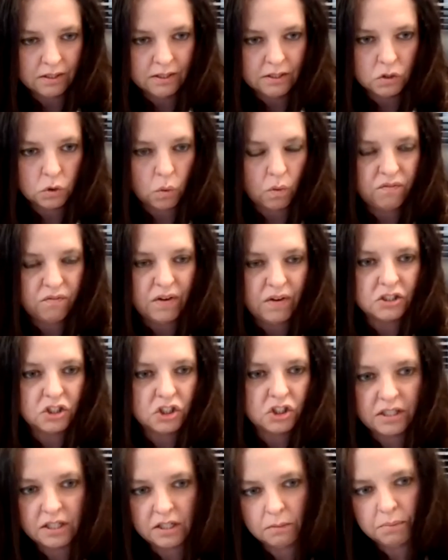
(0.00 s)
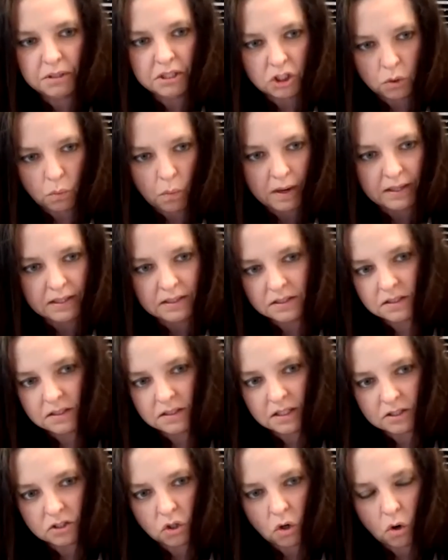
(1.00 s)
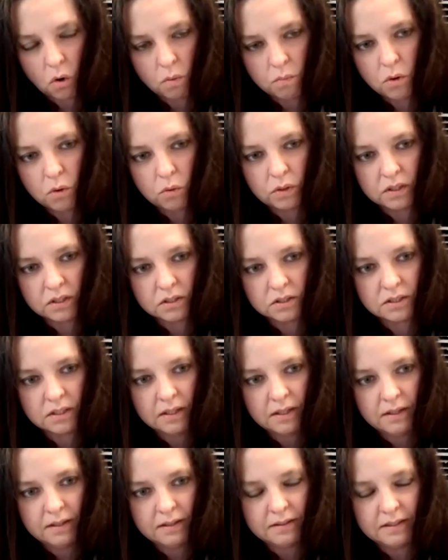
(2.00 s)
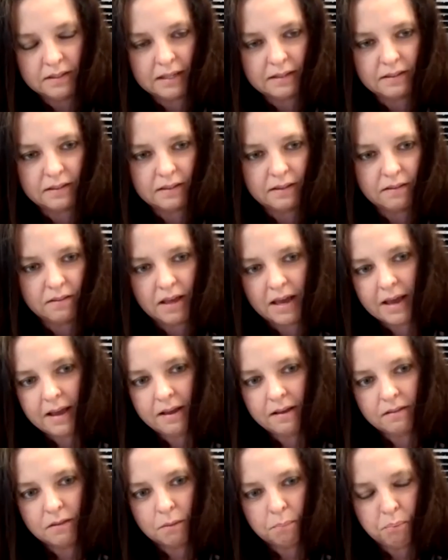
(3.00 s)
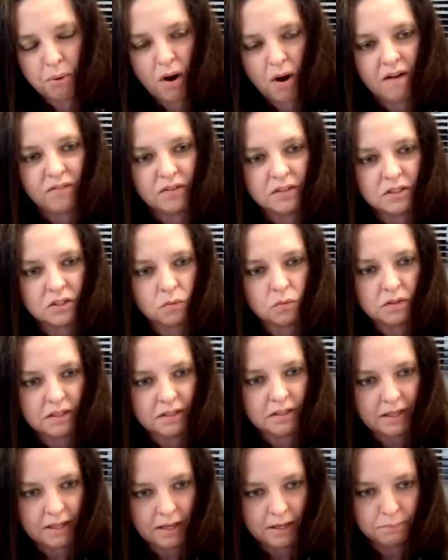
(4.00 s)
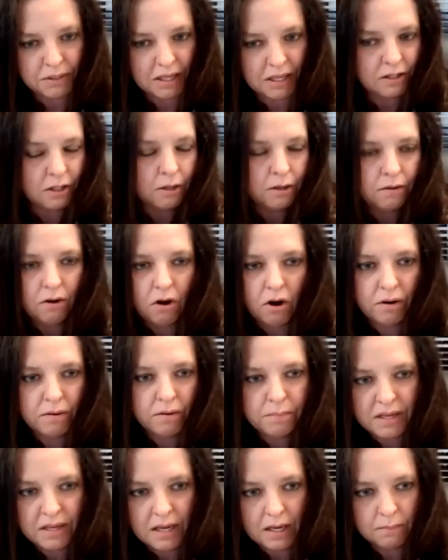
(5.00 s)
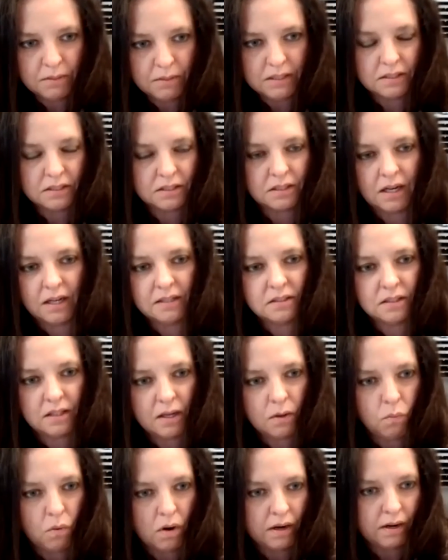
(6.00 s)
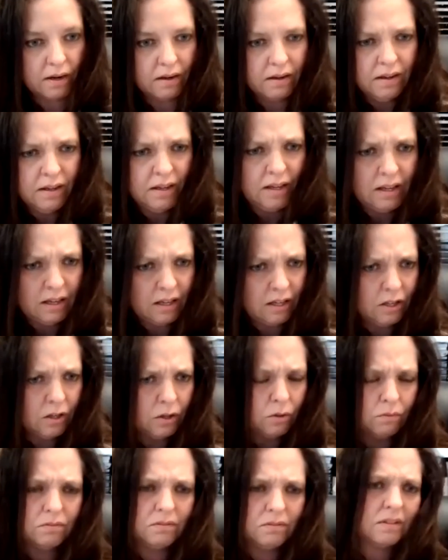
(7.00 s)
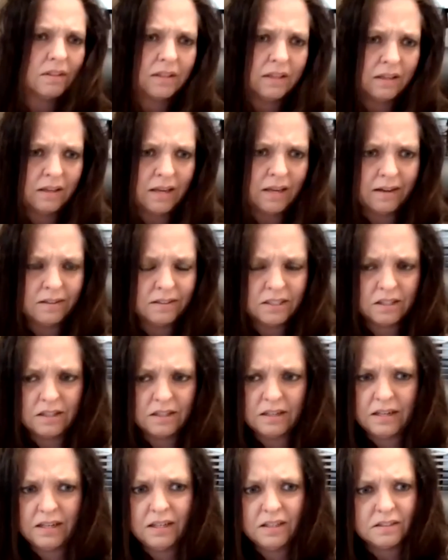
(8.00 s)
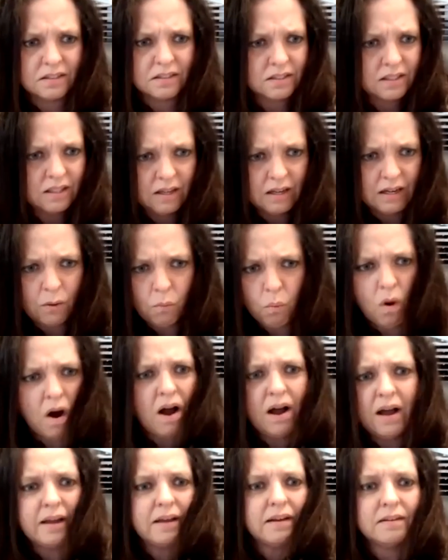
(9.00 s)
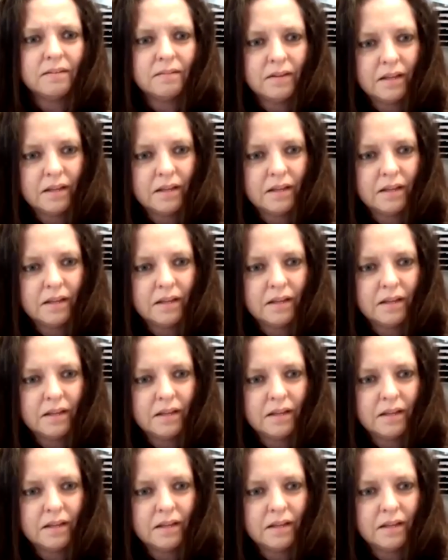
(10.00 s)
So eventually it'll be twenty-six homeowners that they, the province it keeps, and the R M A Gimli decides that they want to, you know, kick to the knees. Like why?